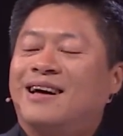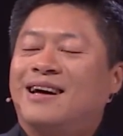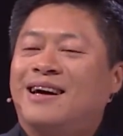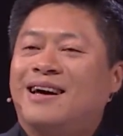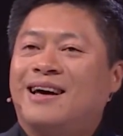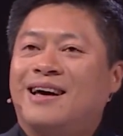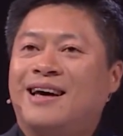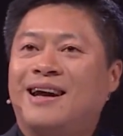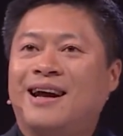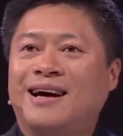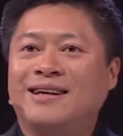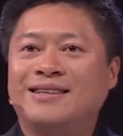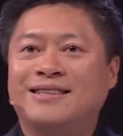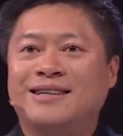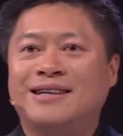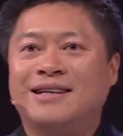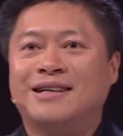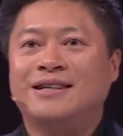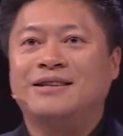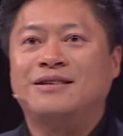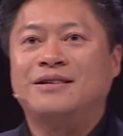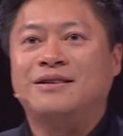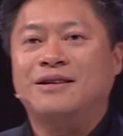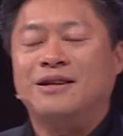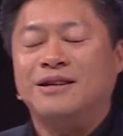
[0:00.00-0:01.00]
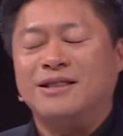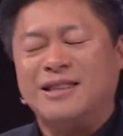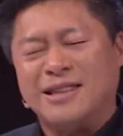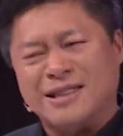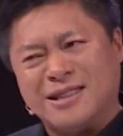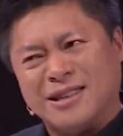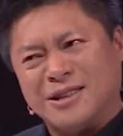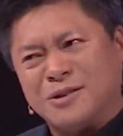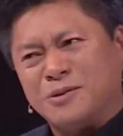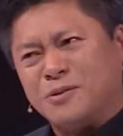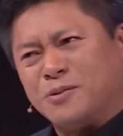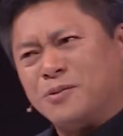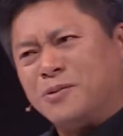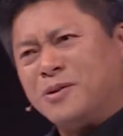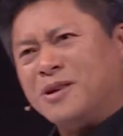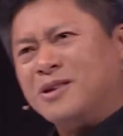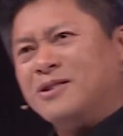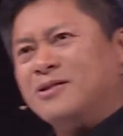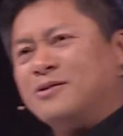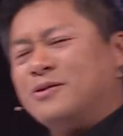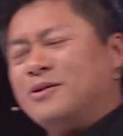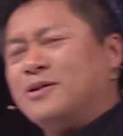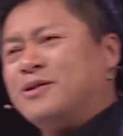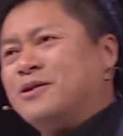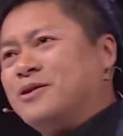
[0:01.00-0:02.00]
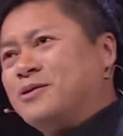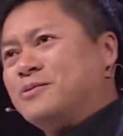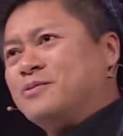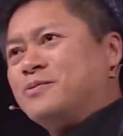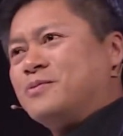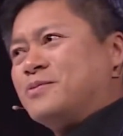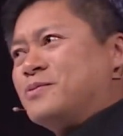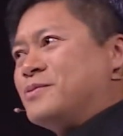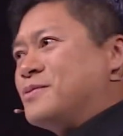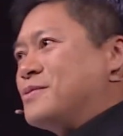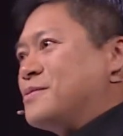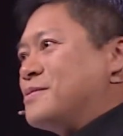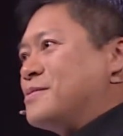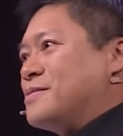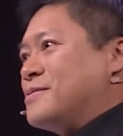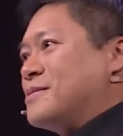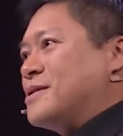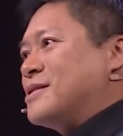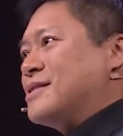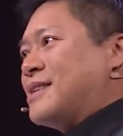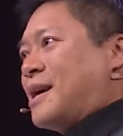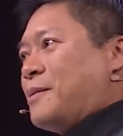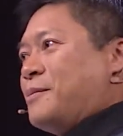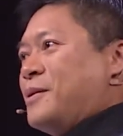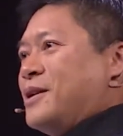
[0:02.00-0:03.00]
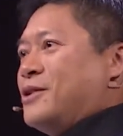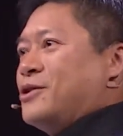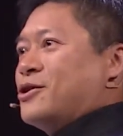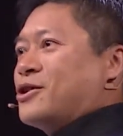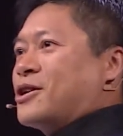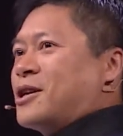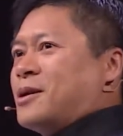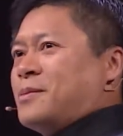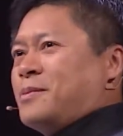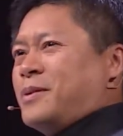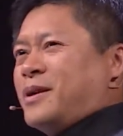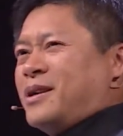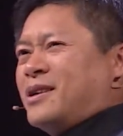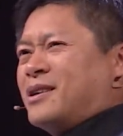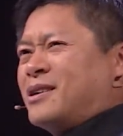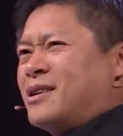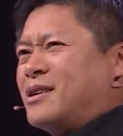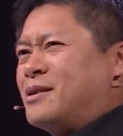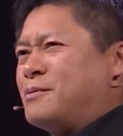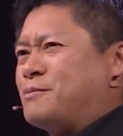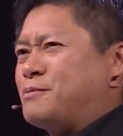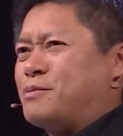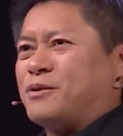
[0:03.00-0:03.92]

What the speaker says: And they said, well, does that mean you're going to be a